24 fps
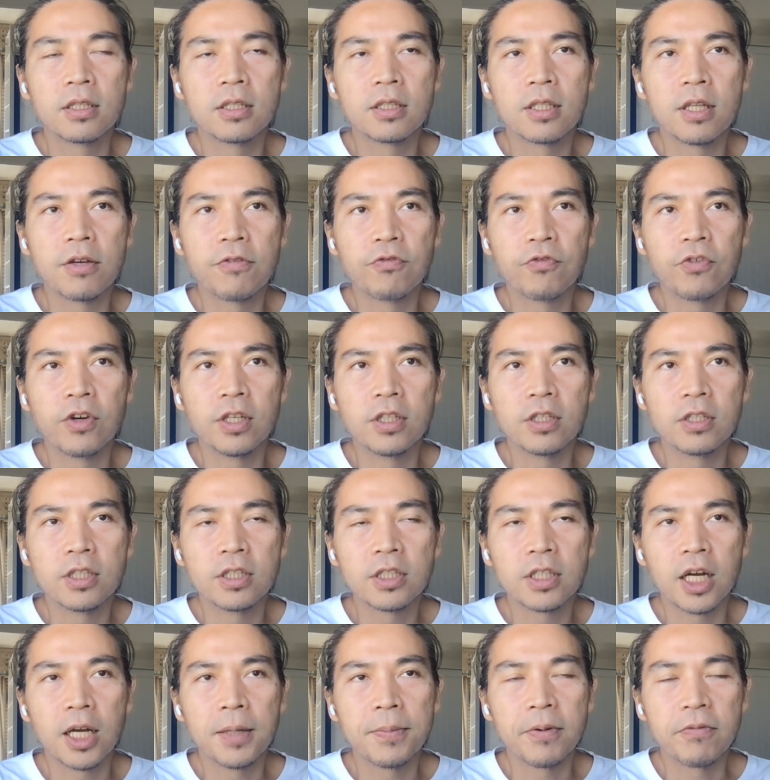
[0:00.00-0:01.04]
different
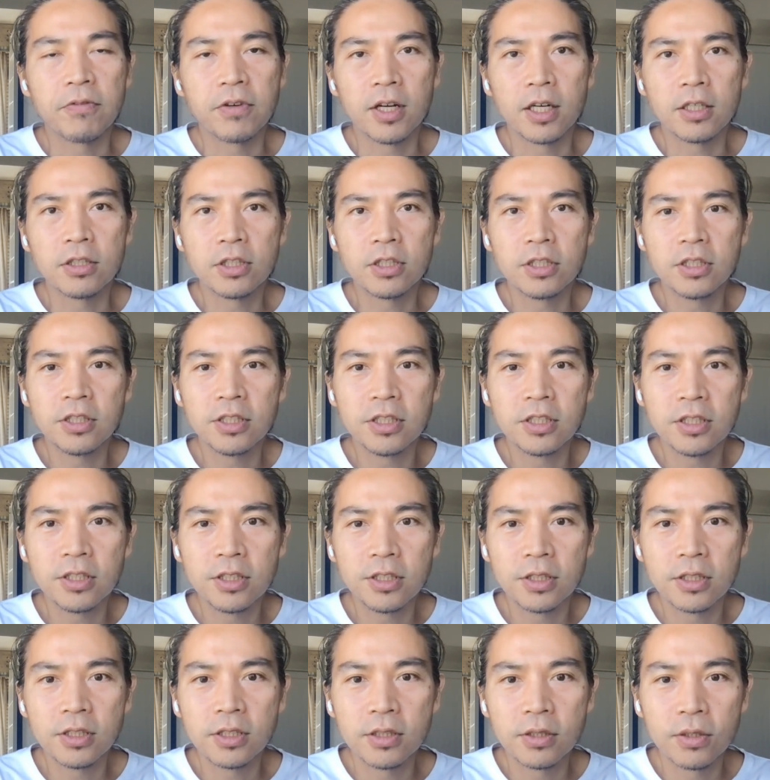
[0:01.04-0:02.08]
type of
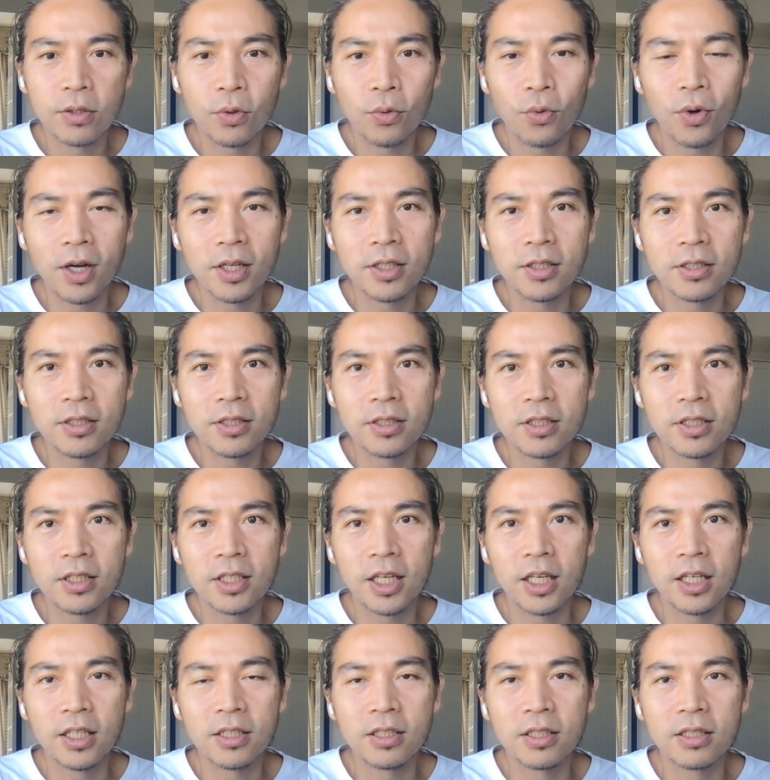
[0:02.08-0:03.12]
consciousness one
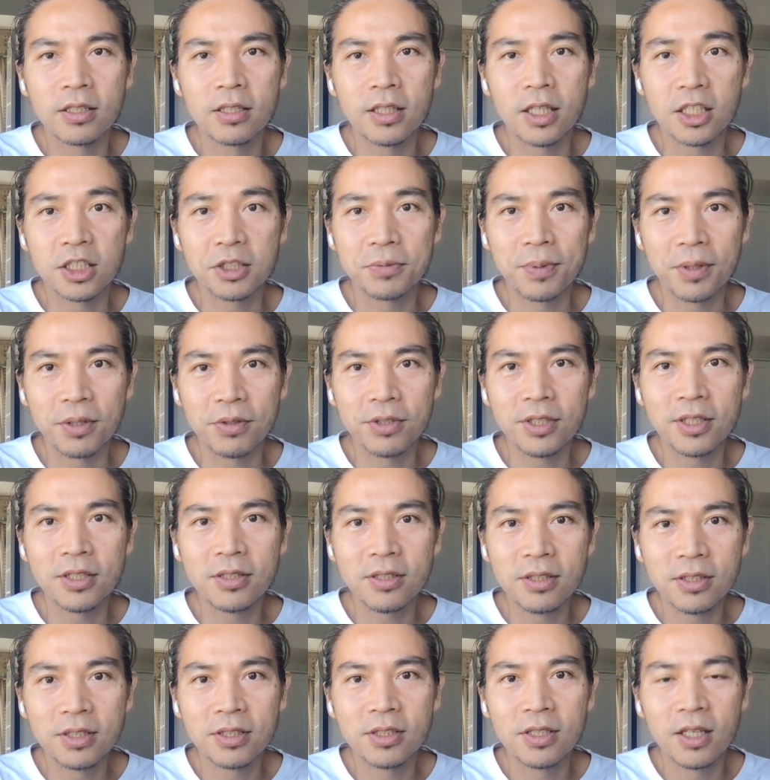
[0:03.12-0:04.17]
can
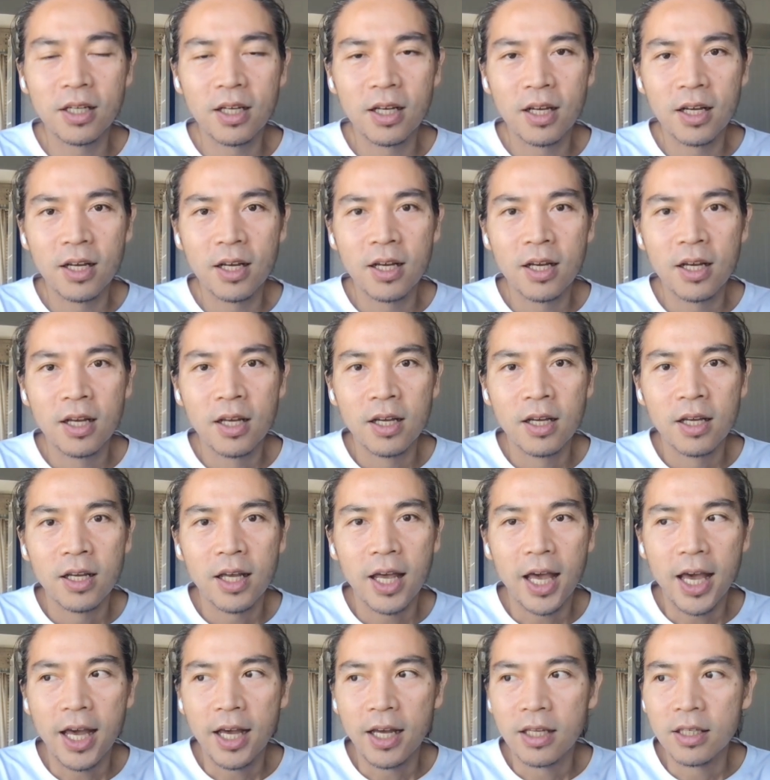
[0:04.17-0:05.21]
experience.
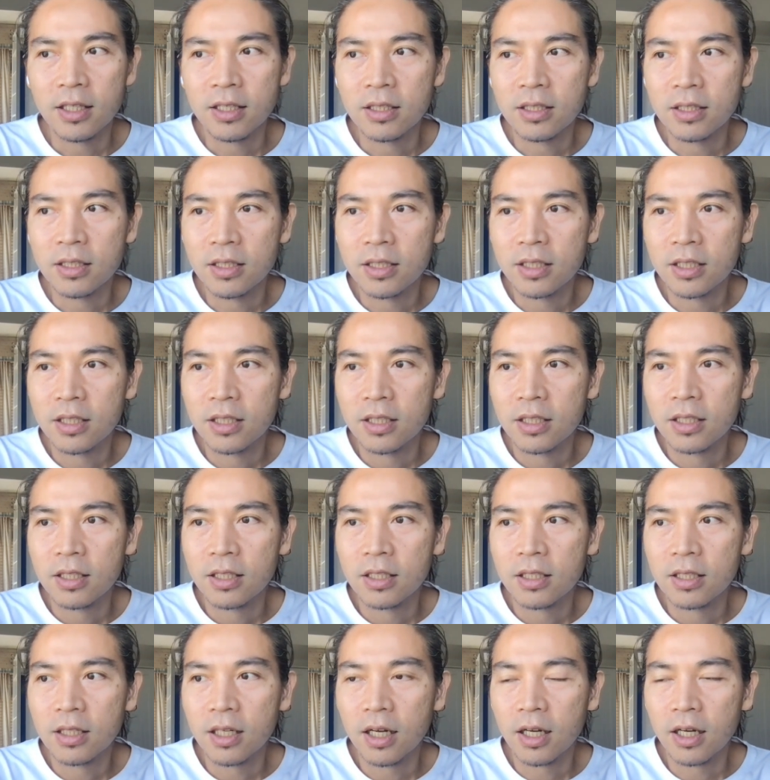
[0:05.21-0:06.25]
And
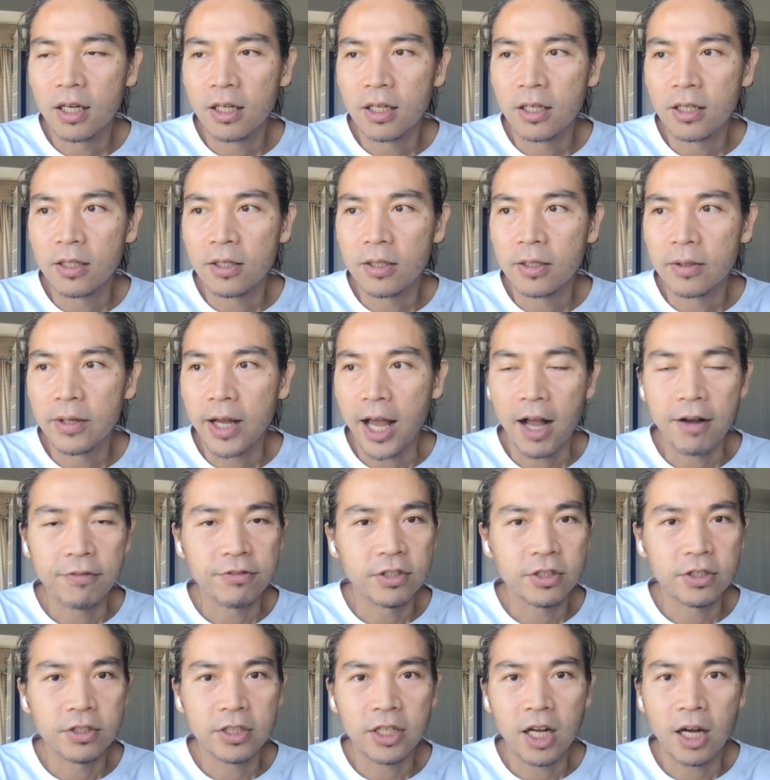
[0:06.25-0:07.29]

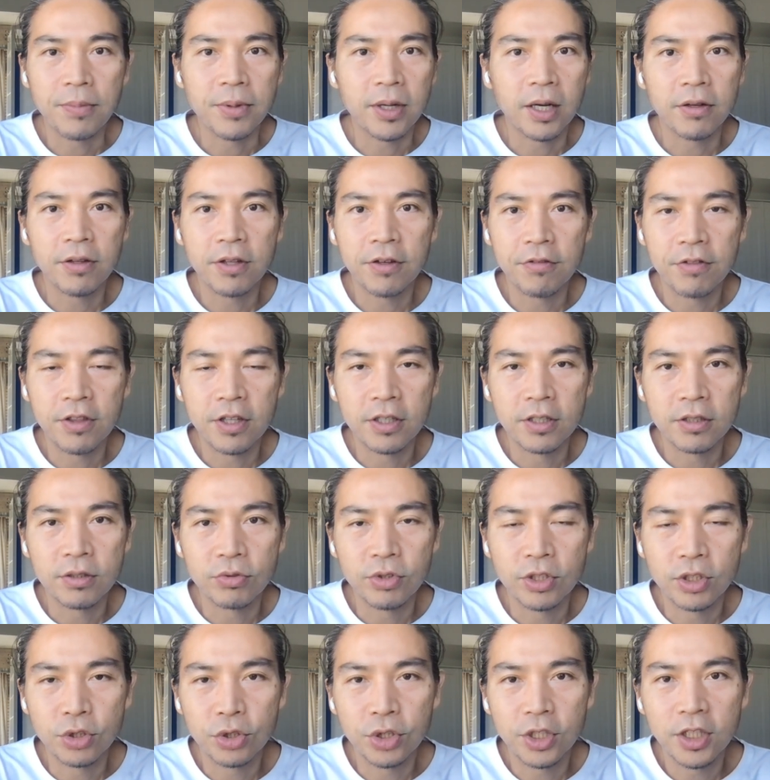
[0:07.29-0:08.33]
after coming out of the
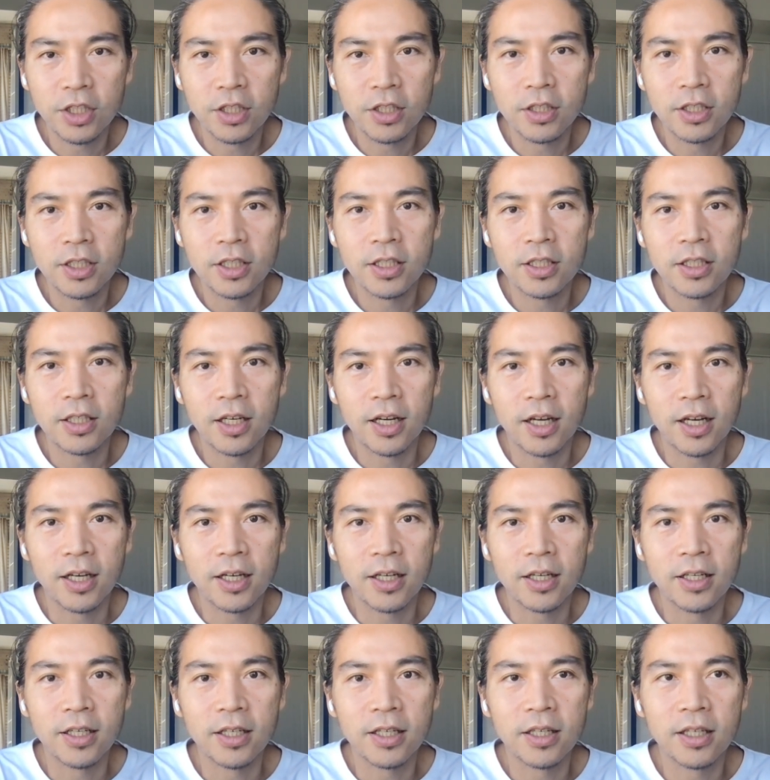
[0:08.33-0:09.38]
retreat,
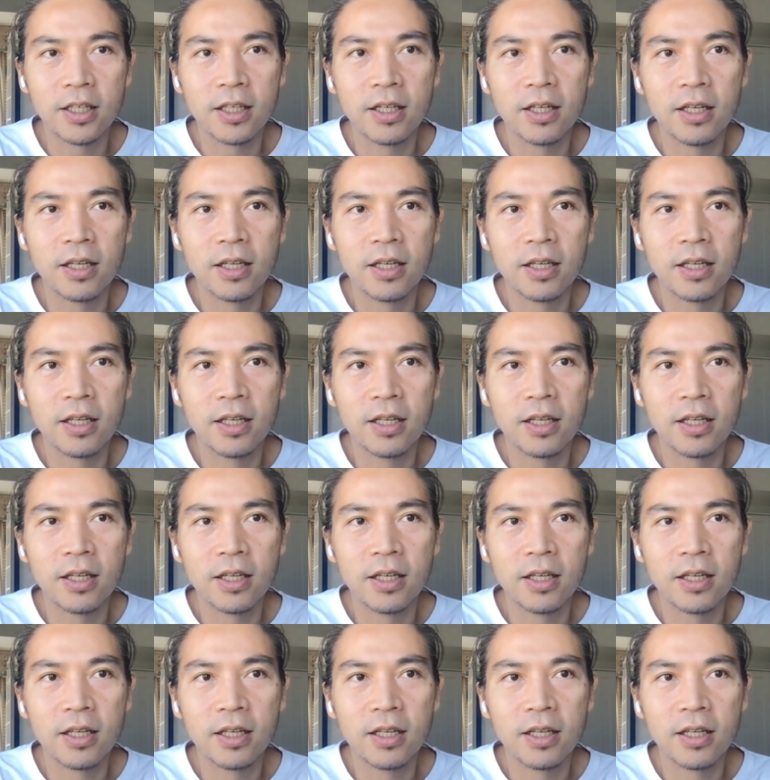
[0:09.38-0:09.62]
I